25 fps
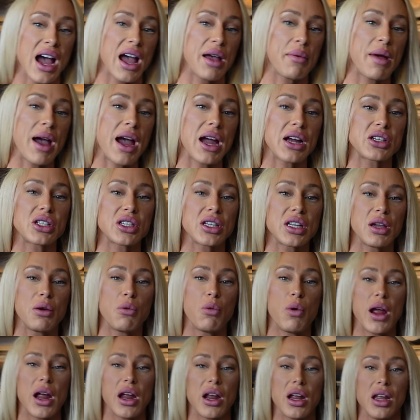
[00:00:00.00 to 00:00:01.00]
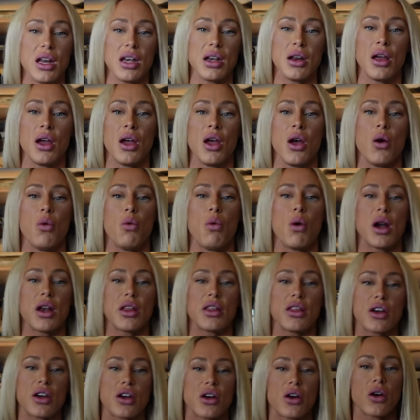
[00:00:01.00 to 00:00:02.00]
I'm actually wearing one
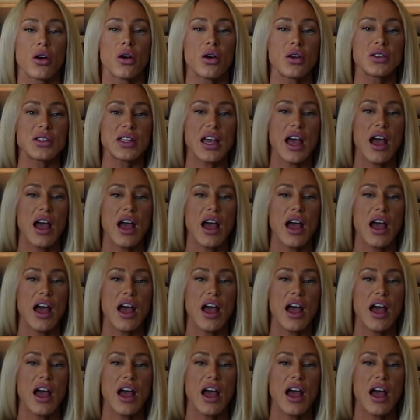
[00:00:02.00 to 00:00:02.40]
of the girls'